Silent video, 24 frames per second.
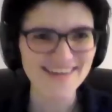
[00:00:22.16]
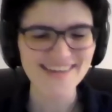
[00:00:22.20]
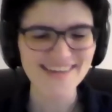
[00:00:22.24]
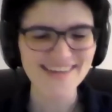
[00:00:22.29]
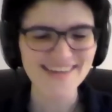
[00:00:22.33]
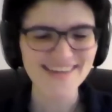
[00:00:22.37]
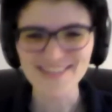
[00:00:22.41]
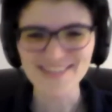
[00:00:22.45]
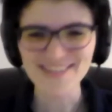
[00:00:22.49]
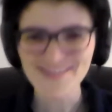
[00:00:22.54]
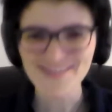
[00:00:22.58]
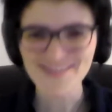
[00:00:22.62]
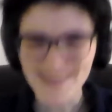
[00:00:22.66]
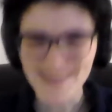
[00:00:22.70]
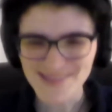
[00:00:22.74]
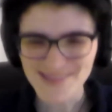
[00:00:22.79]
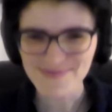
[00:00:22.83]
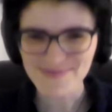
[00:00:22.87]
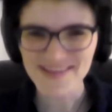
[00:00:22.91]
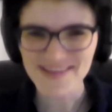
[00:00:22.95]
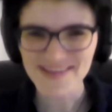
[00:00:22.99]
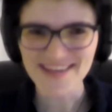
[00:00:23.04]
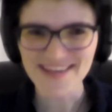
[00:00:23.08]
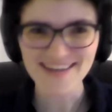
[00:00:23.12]
it's great to
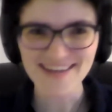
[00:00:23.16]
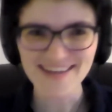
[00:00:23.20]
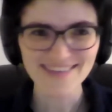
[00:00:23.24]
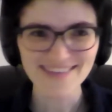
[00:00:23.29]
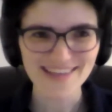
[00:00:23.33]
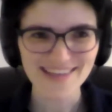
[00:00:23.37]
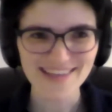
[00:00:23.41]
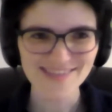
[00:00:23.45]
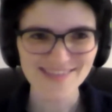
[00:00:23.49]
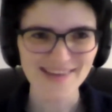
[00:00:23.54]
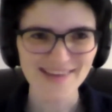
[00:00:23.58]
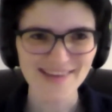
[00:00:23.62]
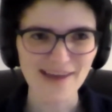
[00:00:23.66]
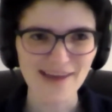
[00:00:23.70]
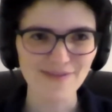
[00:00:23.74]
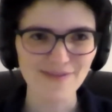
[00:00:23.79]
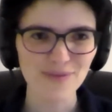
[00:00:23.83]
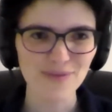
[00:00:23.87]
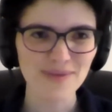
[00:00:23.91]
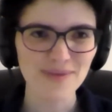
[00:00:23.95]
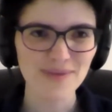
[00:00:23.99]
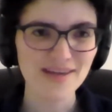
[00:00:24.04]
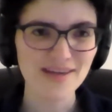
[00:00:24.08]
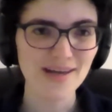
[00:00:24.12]
be here. Thanks for having
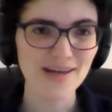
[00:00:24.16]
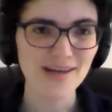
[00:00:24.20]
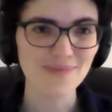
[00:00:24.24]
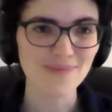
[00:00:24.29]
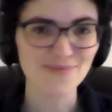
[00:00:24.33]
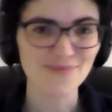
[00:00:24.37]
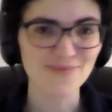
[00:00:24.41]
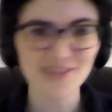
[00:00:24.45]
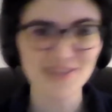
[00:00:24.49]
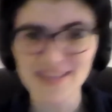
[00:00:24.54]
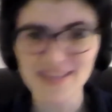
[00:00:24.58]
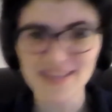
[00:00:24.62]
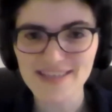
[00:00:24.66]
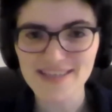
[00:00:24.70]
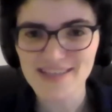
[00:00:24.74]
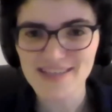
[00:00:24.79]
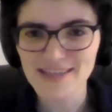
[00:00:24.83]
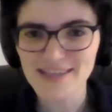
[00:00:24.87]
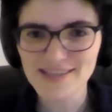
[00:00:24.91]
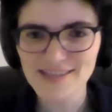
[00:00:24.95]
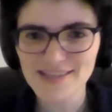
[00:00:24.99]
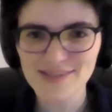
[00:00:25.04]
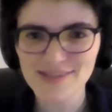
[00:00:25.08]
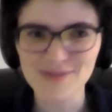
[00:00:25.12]
me. I'm really
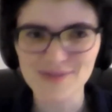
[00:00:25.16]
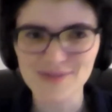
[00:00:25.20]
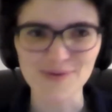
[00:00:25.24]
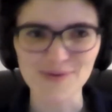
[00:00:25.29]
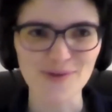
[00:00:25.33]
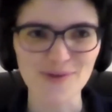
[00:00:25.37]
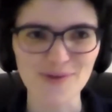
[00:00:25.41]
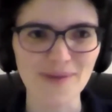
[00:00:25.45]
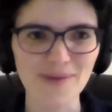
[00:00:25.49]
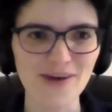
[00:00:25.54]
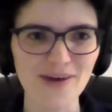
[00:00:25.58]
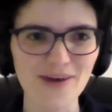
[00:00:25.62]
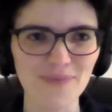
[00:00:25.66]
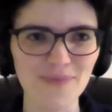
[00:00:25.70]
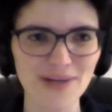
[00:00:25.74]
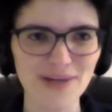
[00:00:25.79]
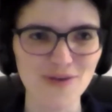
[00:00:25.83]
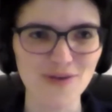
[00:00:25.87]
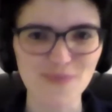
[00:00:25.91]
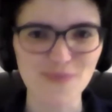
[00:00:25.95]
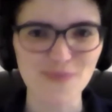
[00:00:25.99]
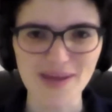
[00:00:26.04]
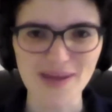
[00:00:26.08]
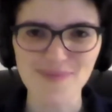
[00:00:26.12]
excited to talk about my
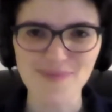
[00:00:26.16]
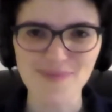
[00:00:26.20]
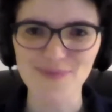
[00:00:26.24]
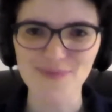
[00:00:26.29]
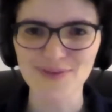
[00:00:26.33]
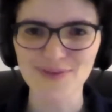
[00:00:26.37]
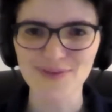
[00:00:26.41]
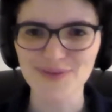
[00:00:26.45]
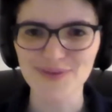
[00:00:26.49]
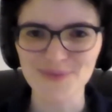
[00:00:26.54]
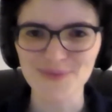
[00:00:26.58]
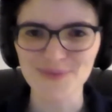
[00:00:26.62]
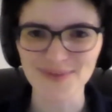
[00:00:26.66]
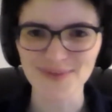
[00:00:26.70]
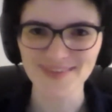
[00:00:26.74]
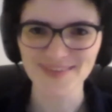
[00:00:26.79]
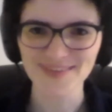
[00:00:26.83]
new paper with you all.